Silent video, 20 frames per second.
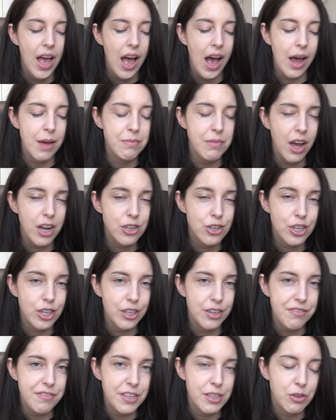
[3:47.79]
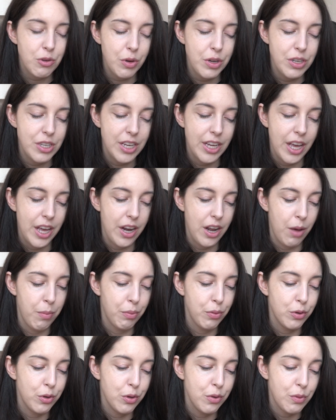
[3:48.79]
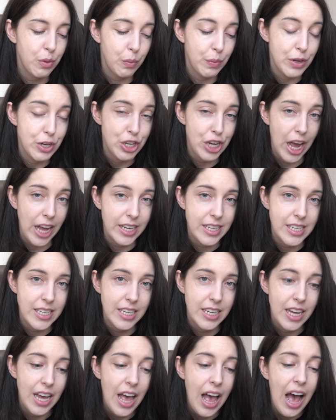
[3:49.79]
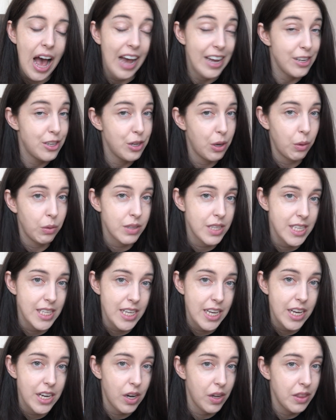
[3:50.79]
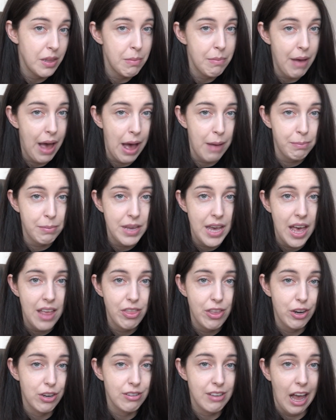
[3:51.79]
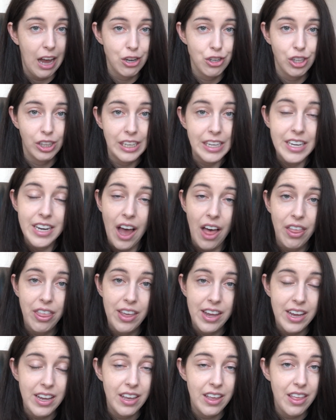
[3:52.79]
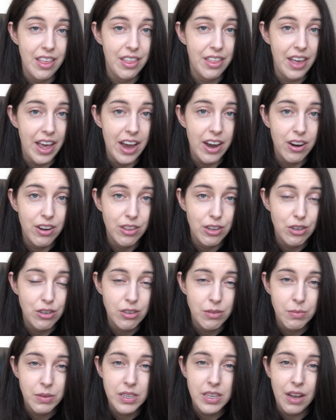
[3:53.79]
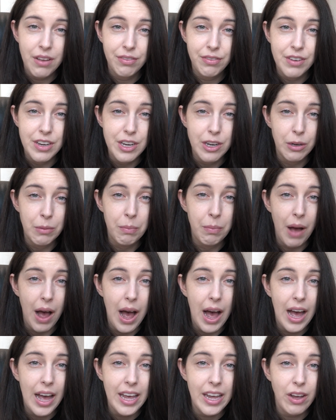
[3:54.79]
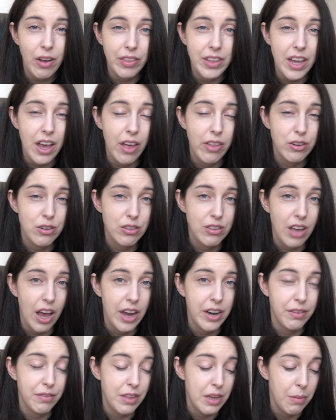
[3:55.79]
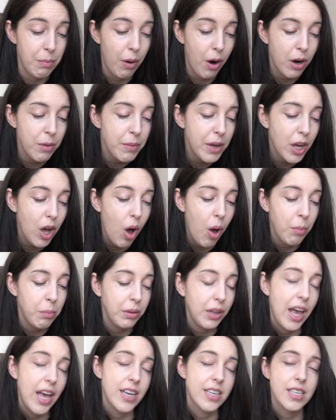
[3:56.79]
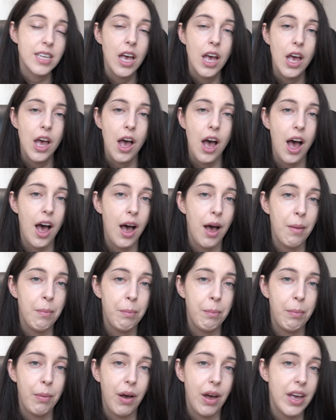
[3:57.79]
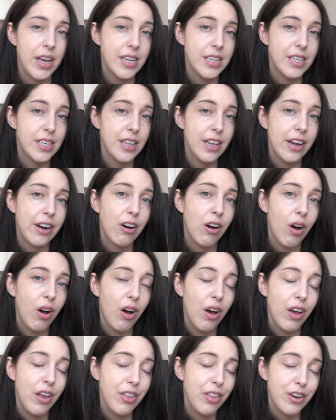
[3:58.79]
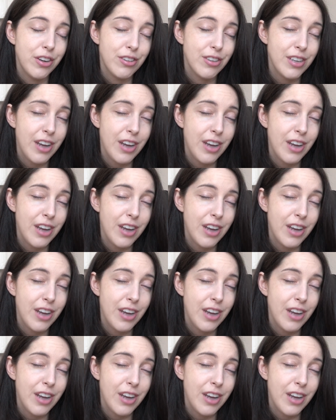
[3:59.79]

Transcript: I'm not sure if it's going to get approved or rejected. I don't see it on the map yet. There is actually nothing there. There's some stuff nearby on the other side of the apartment complex, uh, but there there's